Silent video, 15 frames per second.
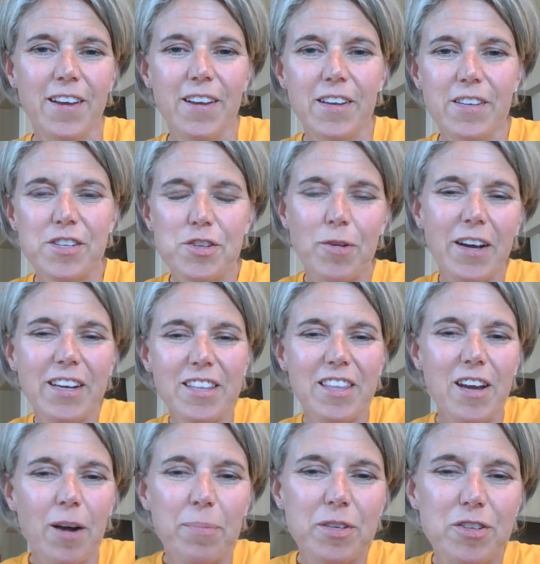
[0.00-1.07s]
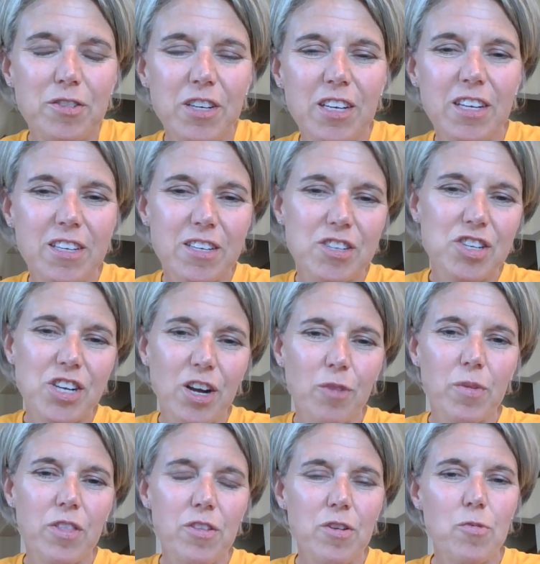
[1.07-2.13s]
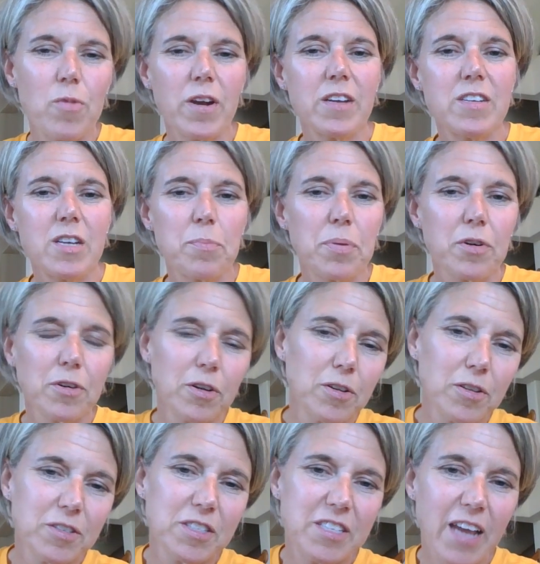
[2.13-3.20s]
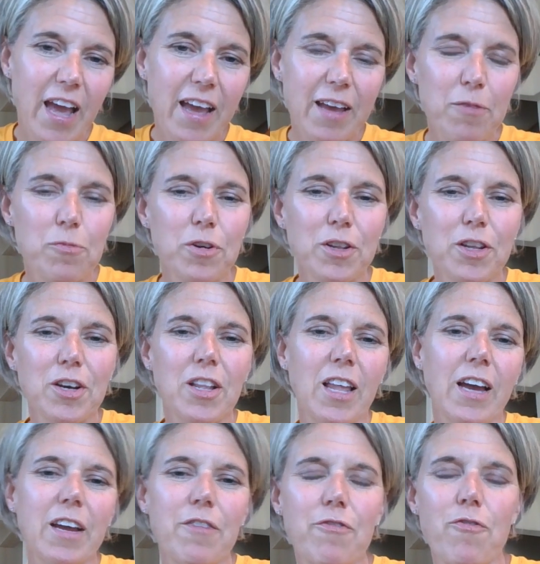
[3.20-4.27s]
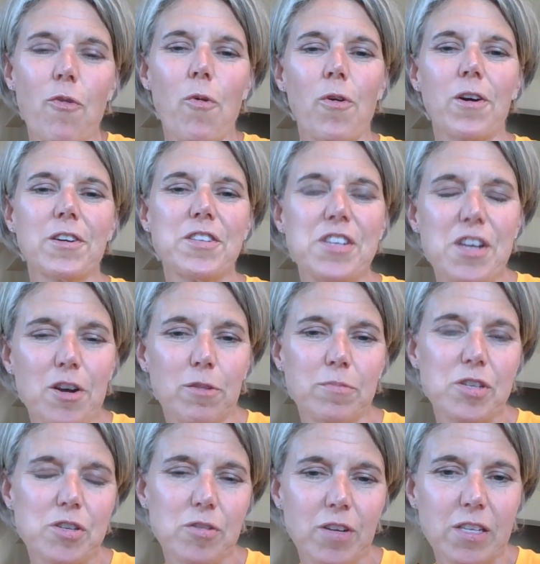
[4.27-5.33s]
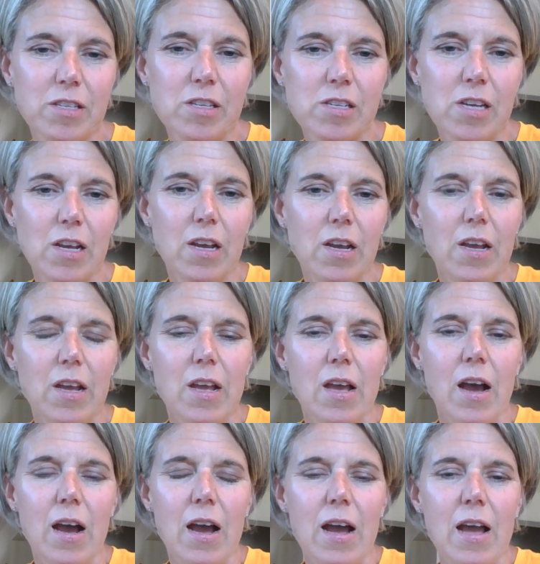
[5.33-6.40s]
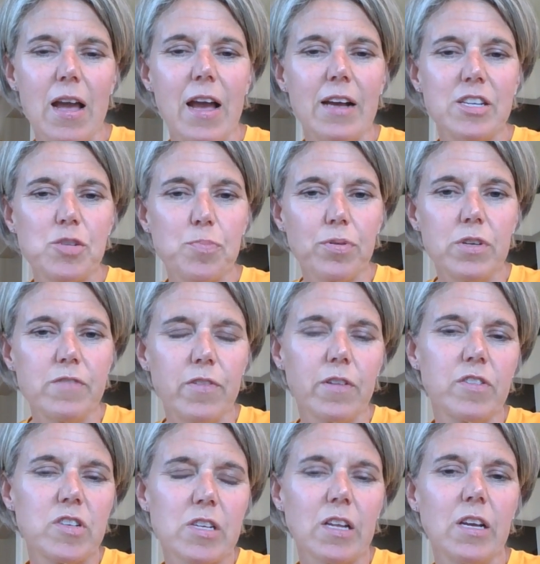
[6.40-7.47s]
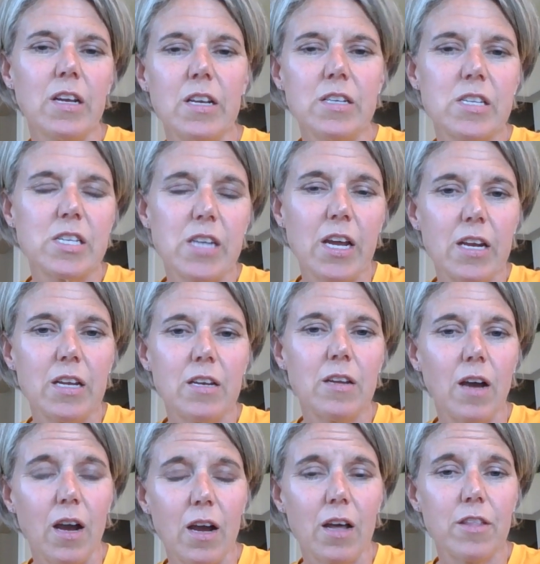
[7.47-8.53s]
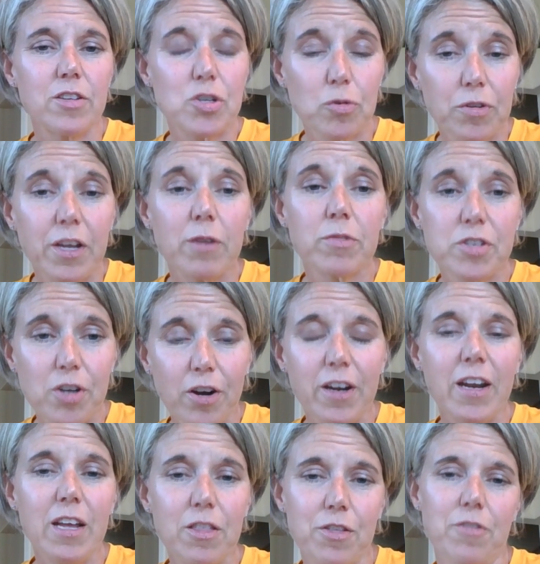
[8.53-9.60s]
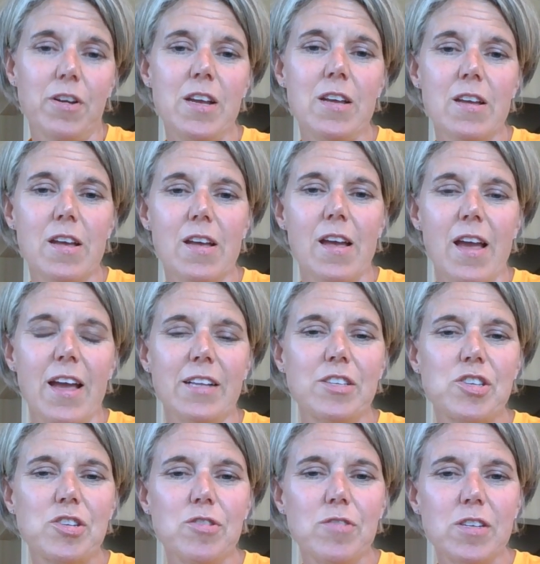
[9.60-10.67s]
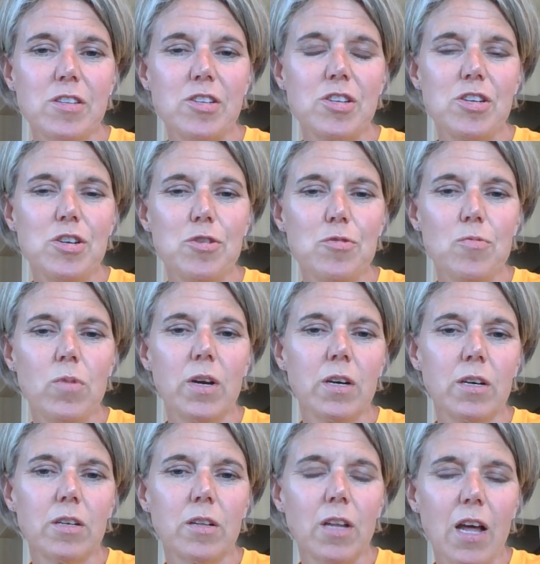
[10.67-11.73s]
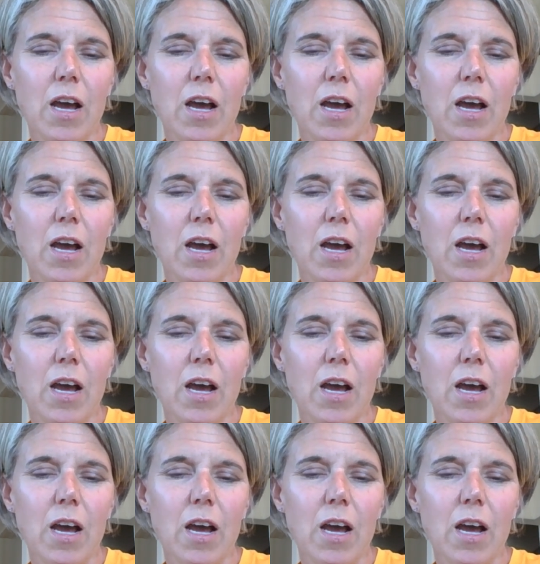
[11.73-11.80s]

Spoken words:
So I get the opportunity to share with you what a typical day will look like for Sehome students. As previously stated, the school day will start at 8:30, and students, you will